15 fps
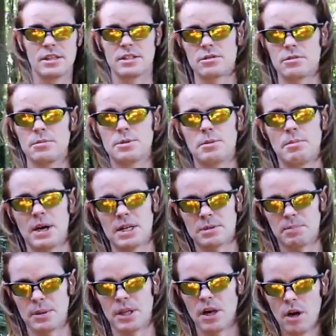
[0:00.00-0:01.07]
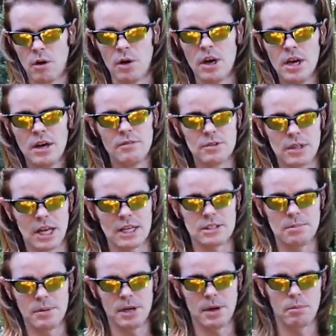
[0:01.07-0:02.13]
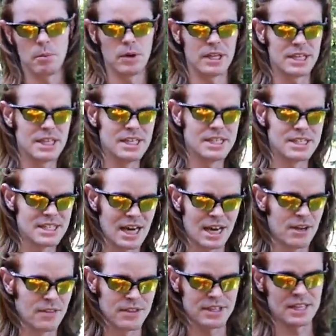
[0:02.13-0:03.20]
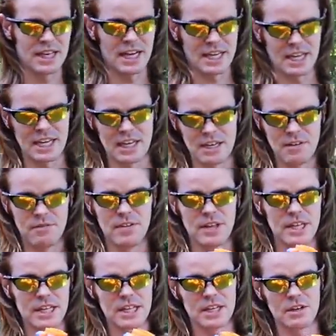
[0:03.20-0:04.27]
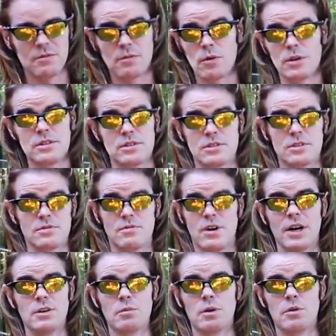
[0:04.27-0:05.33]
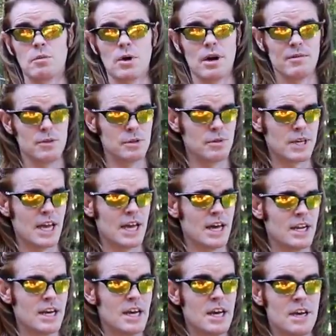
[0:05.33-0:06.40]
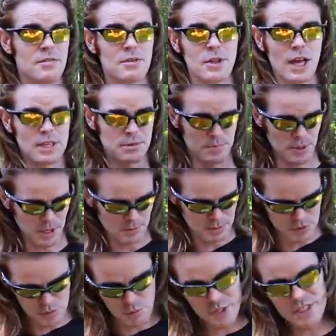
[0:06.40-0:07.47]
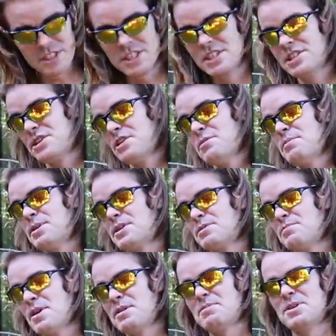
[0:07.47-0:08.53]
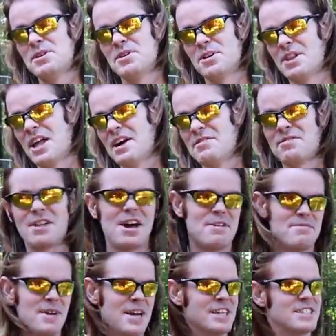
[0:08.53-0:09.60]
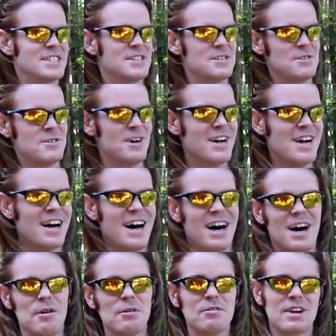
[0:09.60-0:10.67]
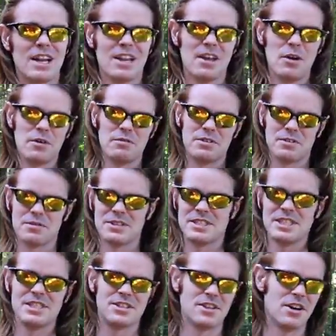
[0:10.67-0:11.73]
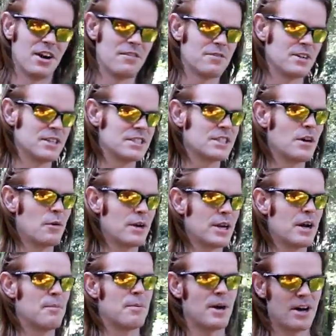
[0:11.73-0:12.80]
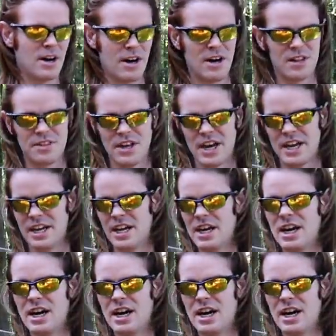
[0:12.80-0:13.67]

the description box below. If you'd like to pick up one of these, I don't think that I can get an affiliate link for it, so just find one wherever you can. If you'd like to pick up a sweet t-shirt, because maybe you're a Lifeline main too, uh, we've got a load of different t-shirt offerings going up all day